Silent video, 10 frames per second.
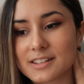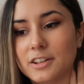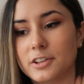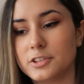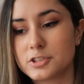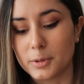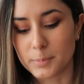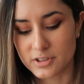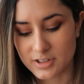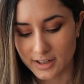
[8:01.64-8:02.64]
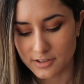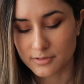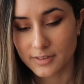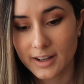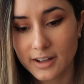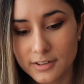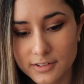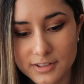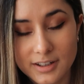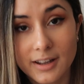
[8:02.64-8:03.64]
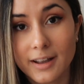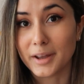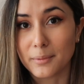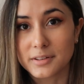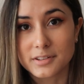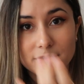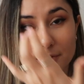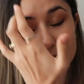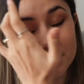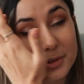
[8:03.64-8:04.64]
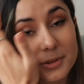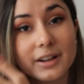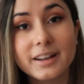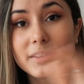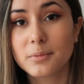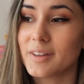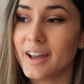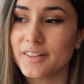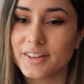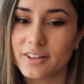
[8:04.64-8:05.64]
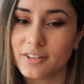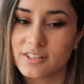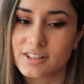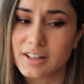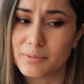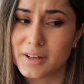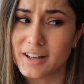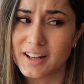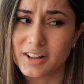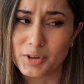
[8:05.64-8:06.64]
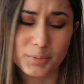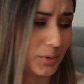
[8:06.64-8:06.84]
that you can chop and change around, pair with different jewelry. Yeah, I think it'll just give me a lot